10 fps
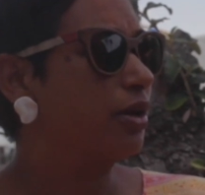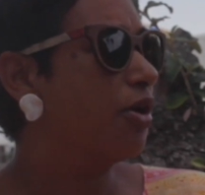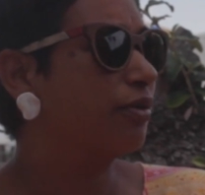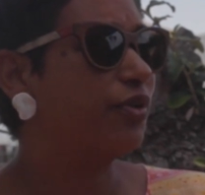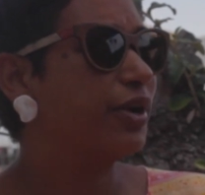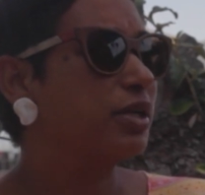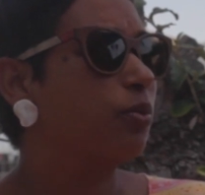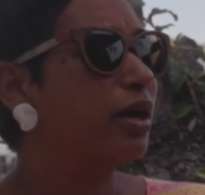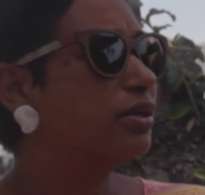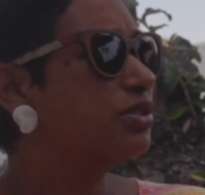not very
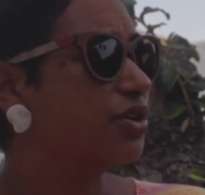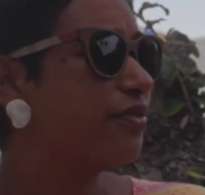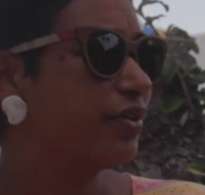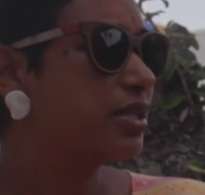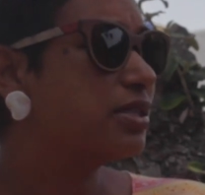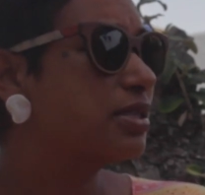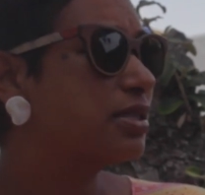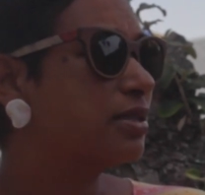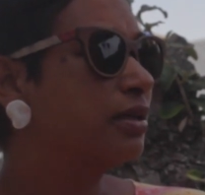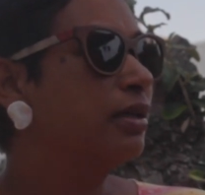well
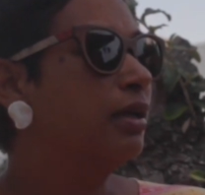serviced,